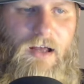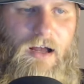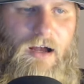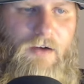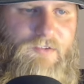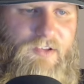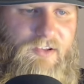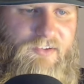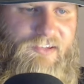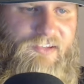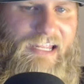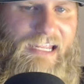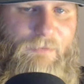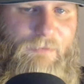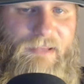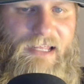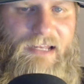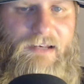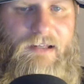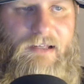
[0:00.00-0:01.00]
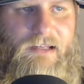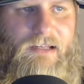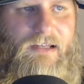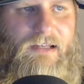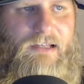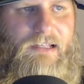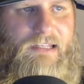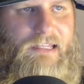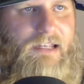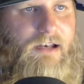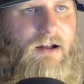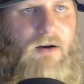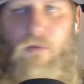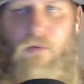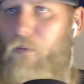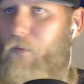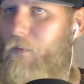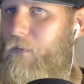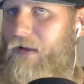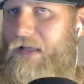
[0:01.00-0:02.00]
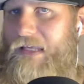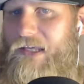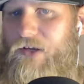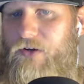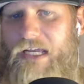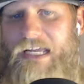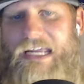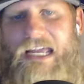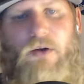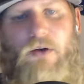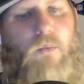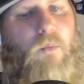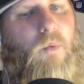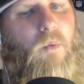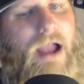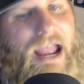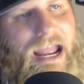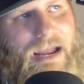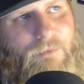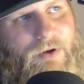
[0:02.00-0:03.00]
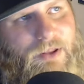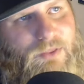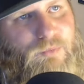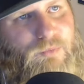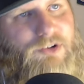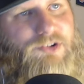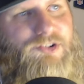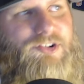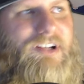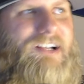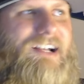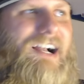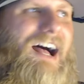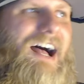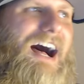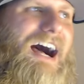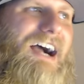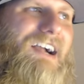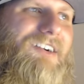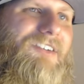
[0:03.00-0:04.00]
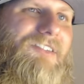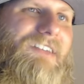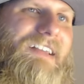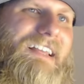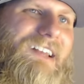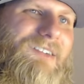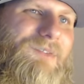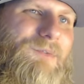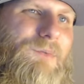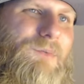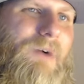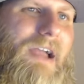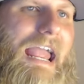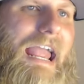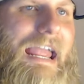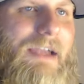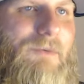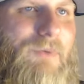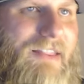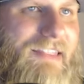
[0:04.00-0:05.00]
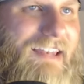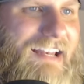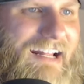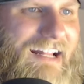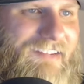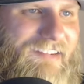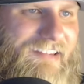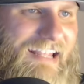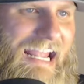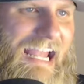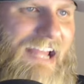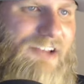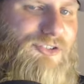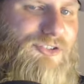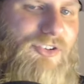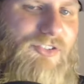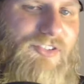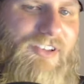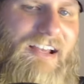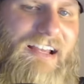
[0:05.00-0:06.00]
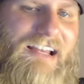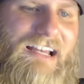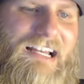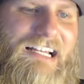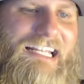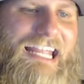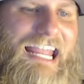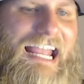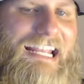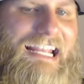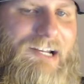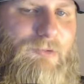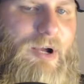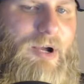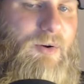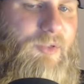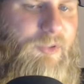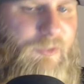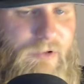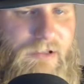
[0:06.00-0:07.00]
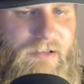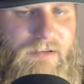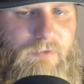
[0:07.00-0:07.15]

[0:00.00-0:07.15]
of this team that, you know, you can get away with Chicago. You can get away with it against the Angels. Can't get away with